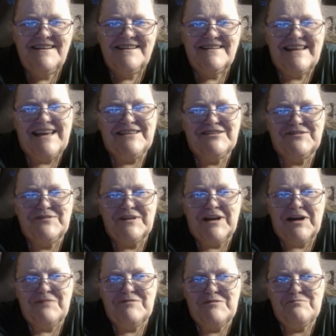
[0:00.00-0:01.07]
Thanks for
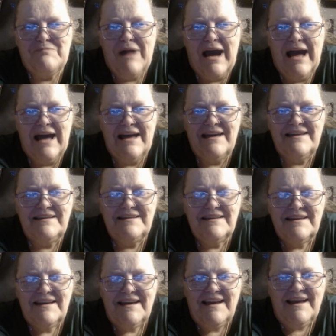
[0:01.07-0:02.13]
coming by,
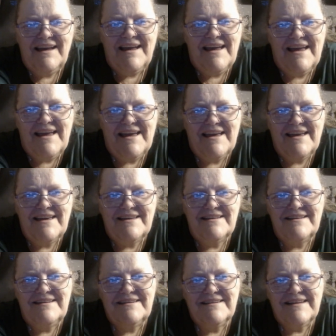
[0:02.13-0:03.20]

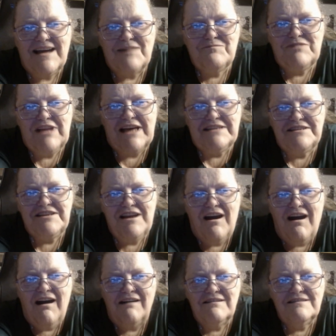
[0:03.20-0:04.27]
and God bless
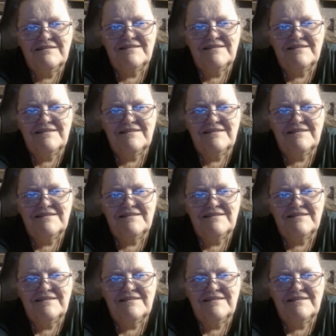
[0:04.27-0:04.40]
y'all,